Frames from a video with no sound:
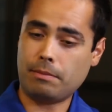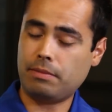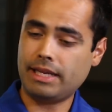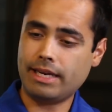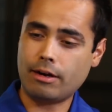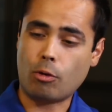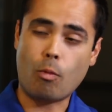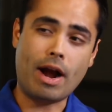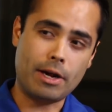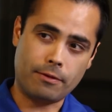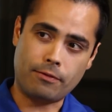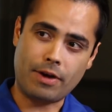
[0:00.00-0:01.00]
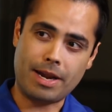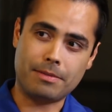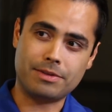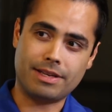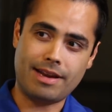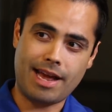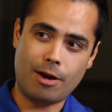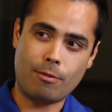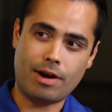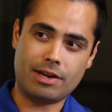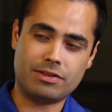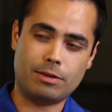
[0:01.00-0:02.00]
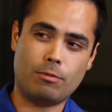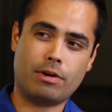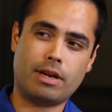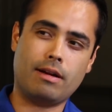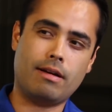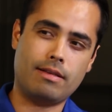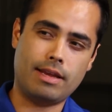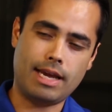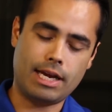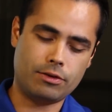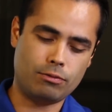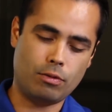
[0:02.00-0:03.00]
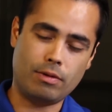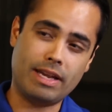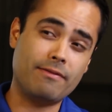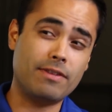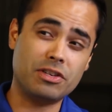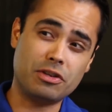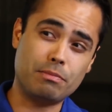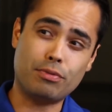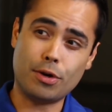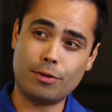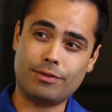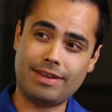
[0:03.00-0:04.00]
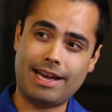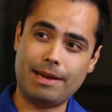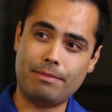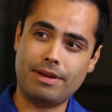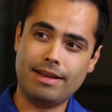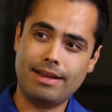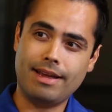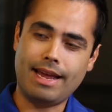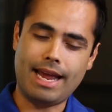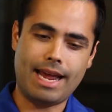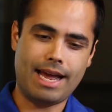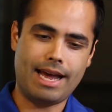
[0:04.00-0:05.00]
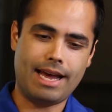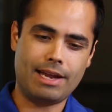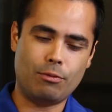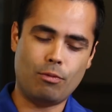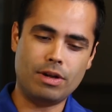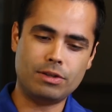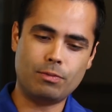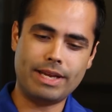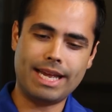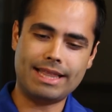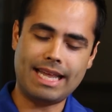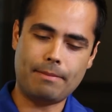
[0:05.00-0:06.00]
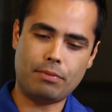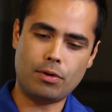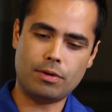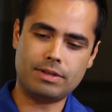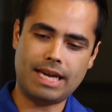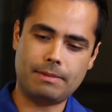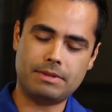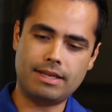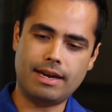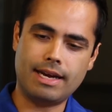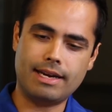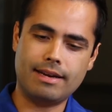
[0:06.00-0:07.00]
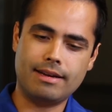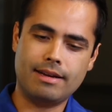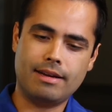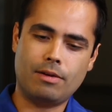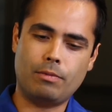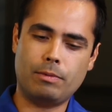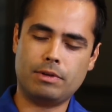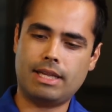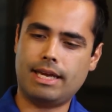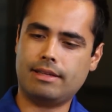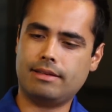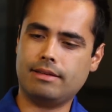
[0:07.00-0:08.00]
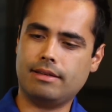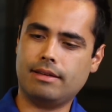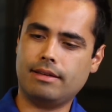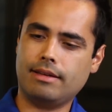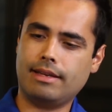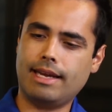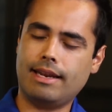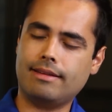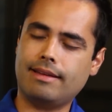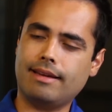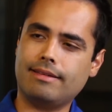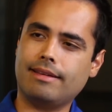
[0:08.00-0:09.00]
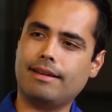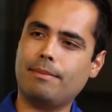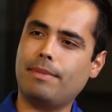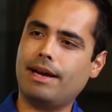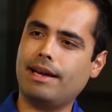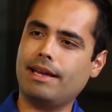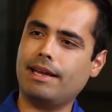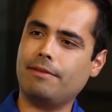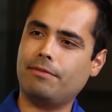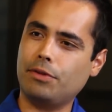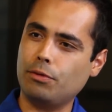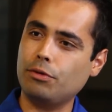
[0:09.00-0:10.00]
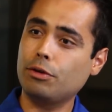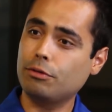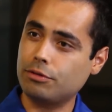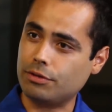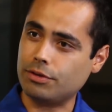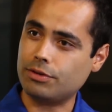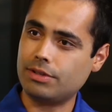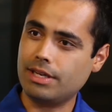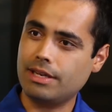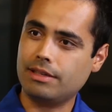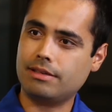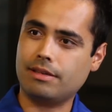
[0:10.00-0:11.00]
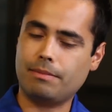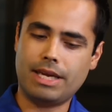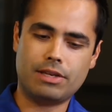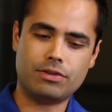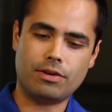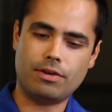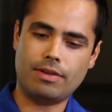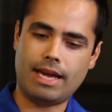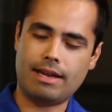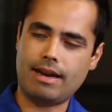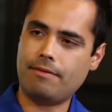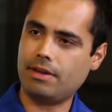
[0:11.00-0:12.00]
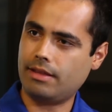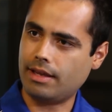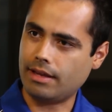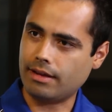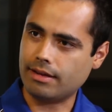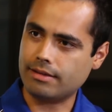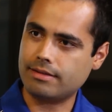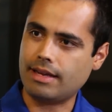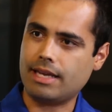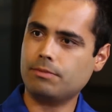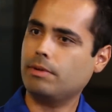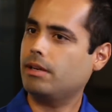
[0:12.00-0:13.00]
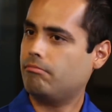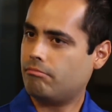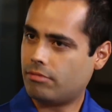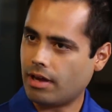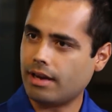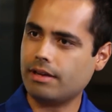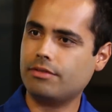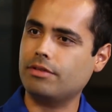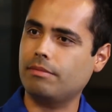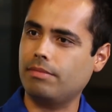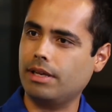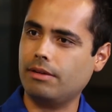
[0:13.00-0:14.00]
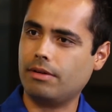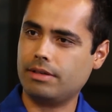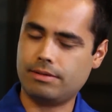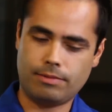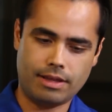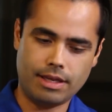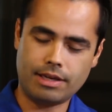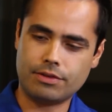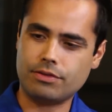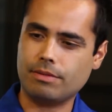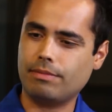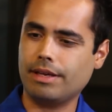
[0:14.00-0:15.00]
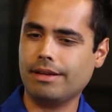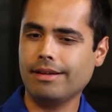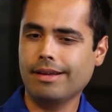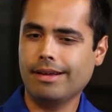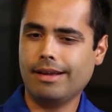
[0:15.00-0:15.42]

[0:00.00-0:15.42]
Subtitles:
completed our wireframes, and now we're actually working on the actual Envision prototype. And once we get that prototype done, we would like to get it tested by a few users to make sure that everything is as we thought it should be, or as we think it should be.